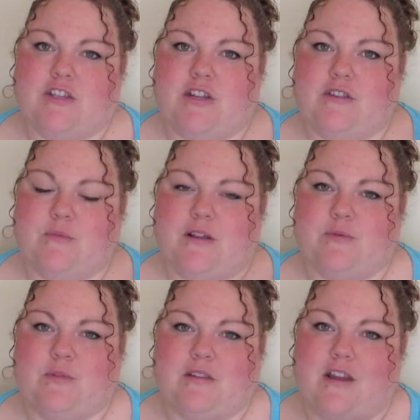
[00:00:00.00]
the
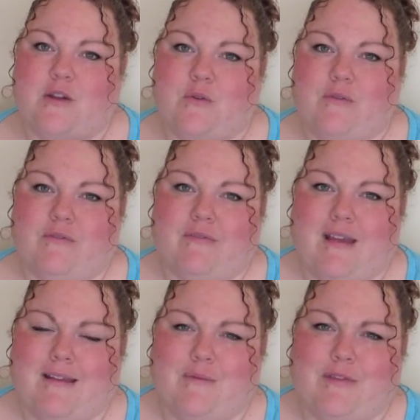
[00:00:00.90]
ones with
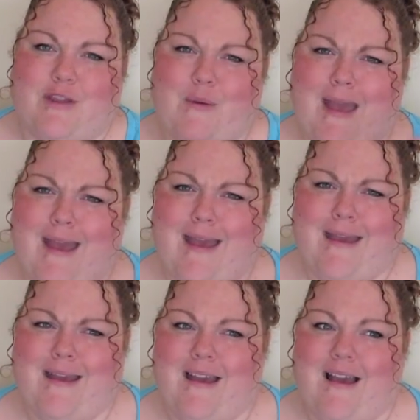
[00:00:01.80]
no hair.